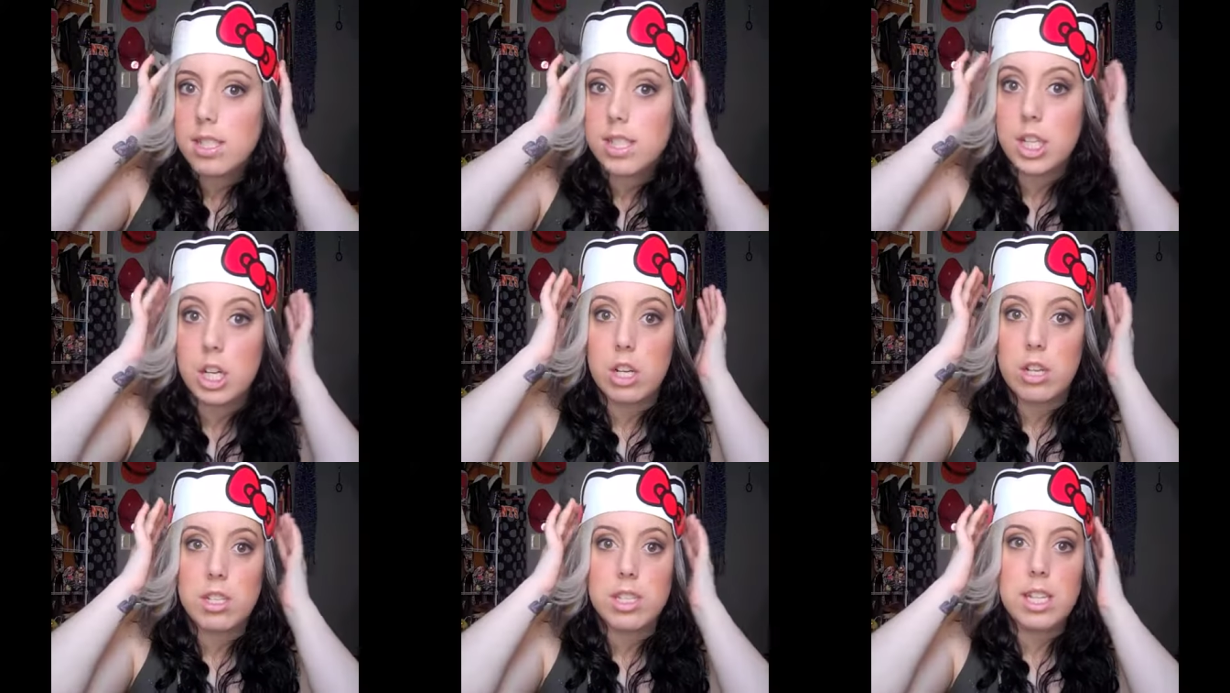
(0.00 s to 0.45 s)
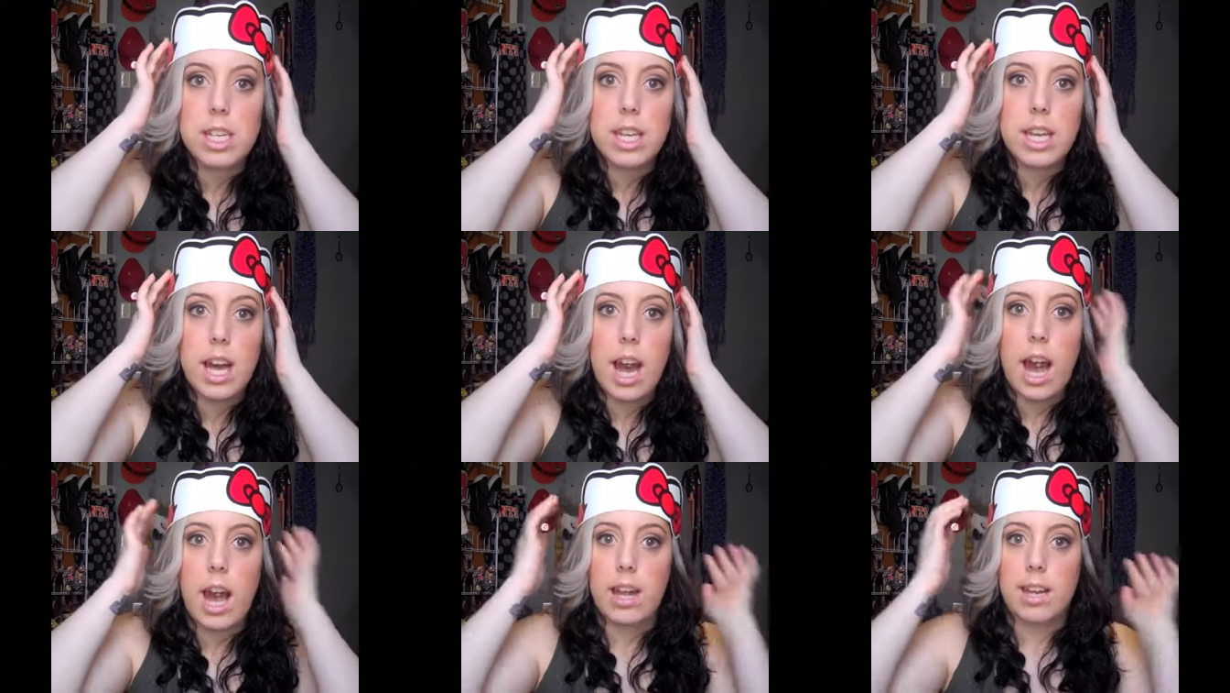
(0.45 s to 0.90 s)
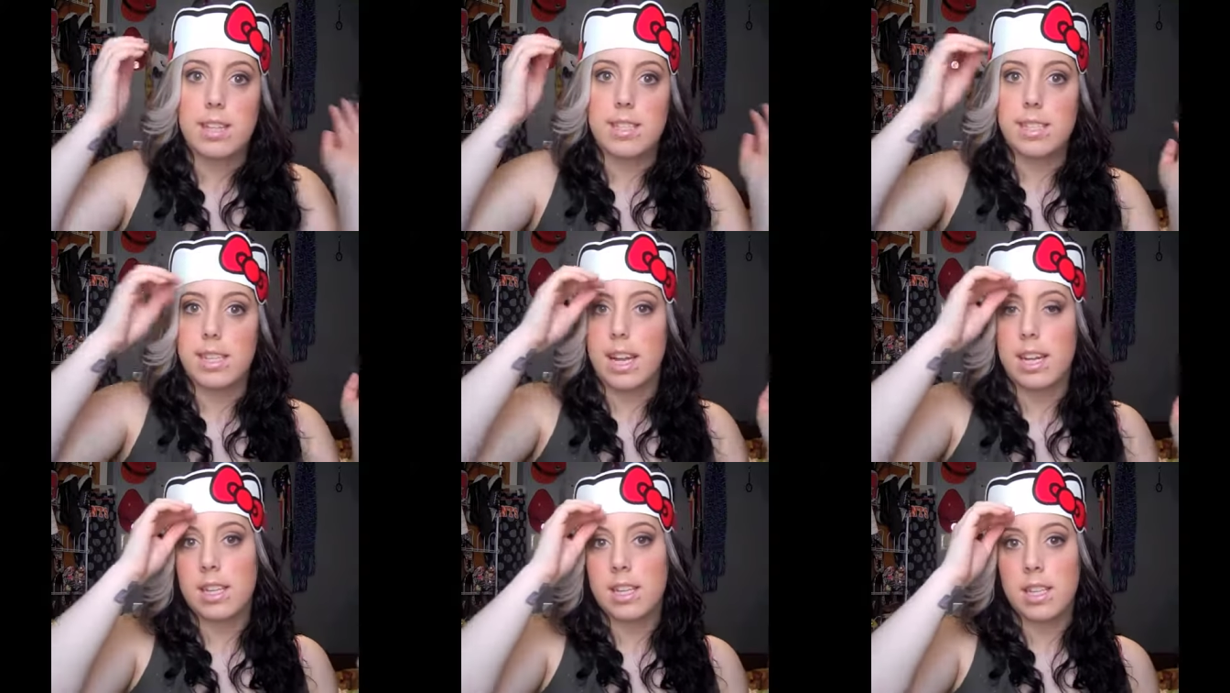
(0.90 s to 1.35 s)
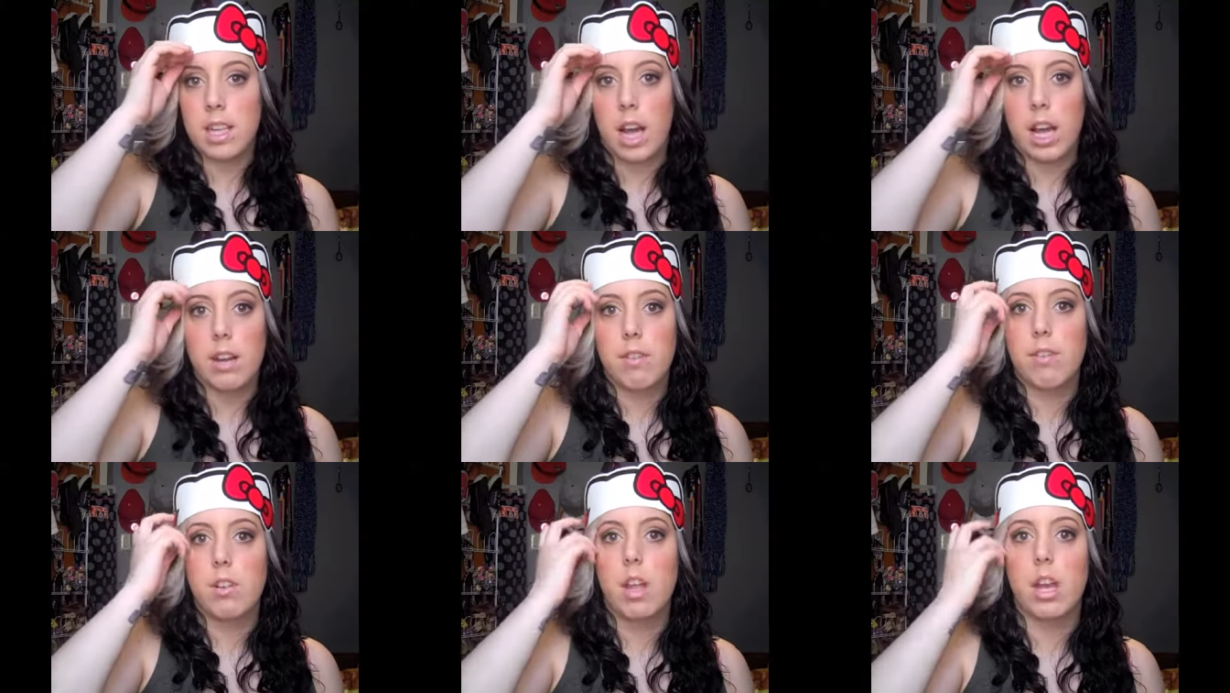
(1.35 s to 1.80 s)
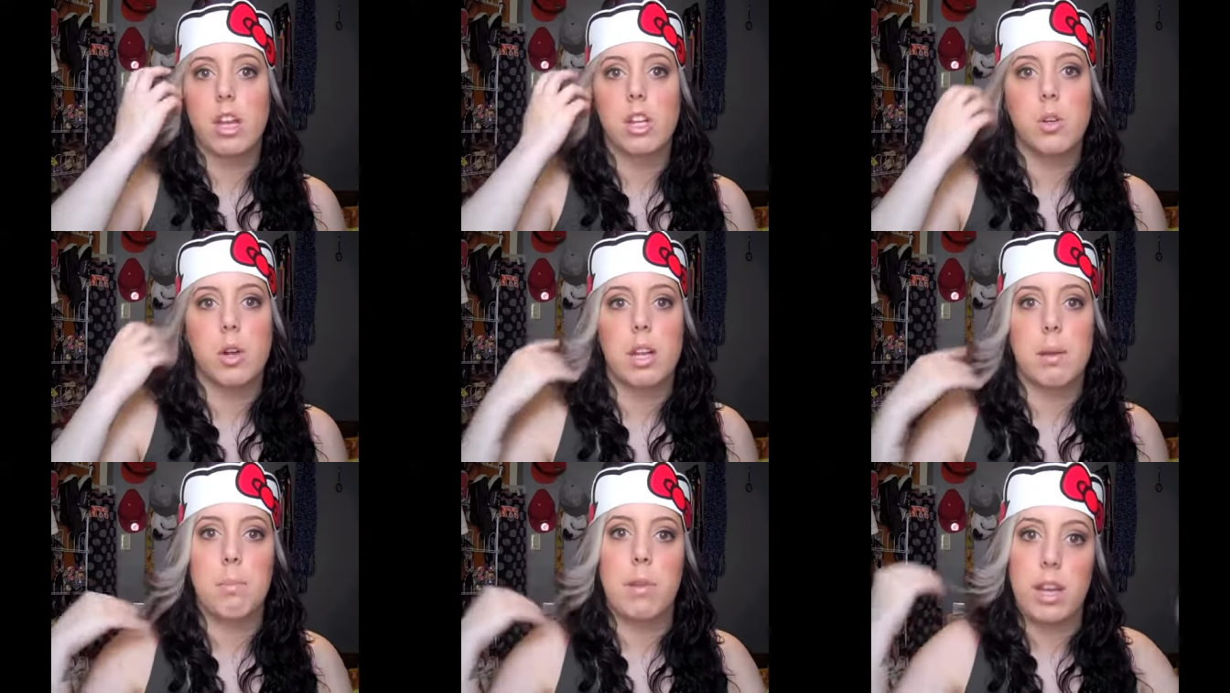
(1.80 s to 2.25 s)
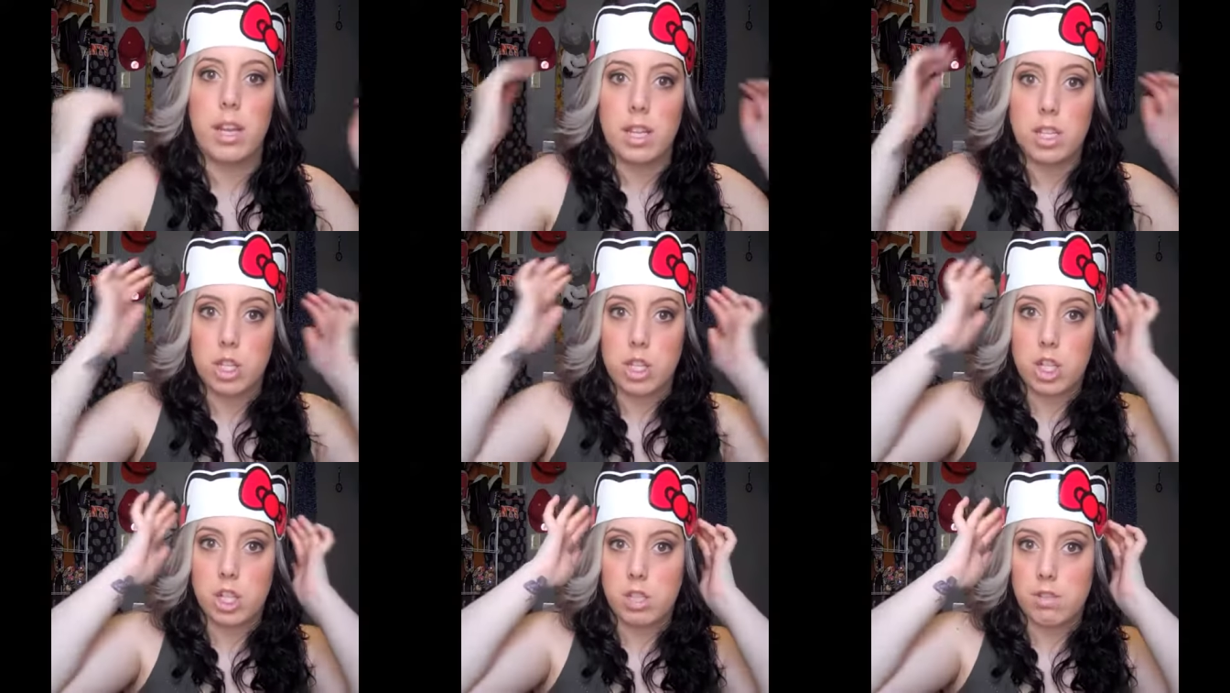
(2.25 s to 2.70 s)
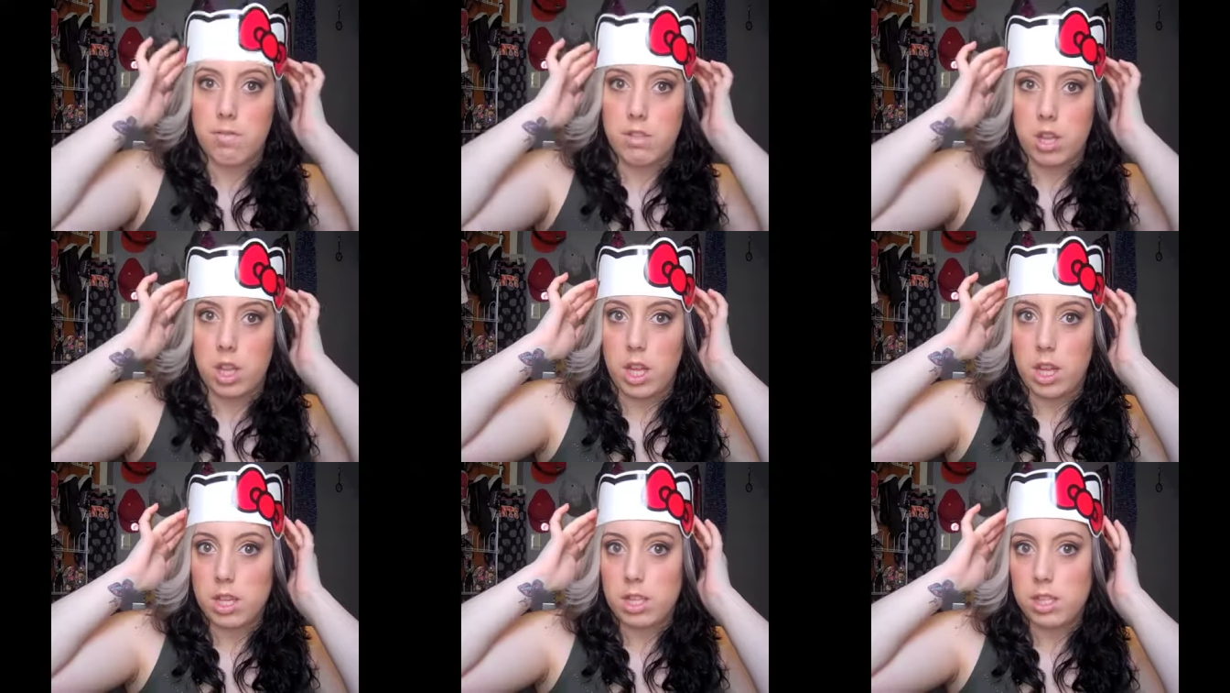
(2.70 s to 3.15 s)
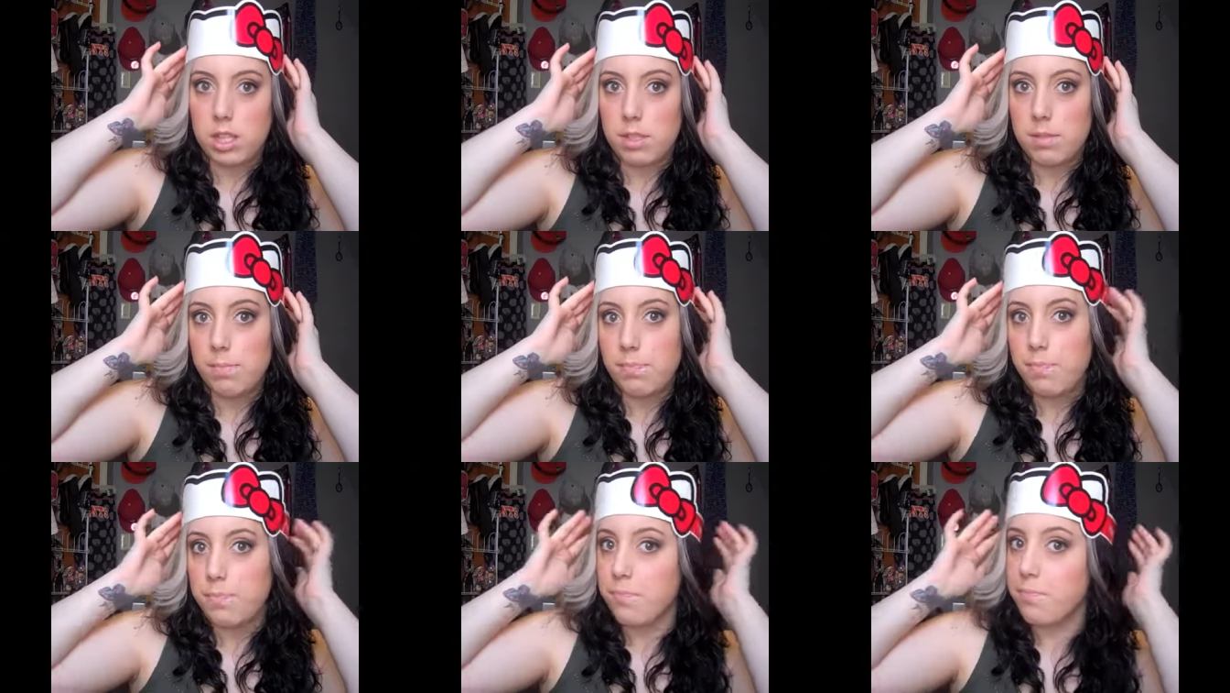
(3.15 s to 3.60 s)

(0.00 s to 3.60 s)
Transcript: Seriously, I had to stand in line for like 20 minutes just for this.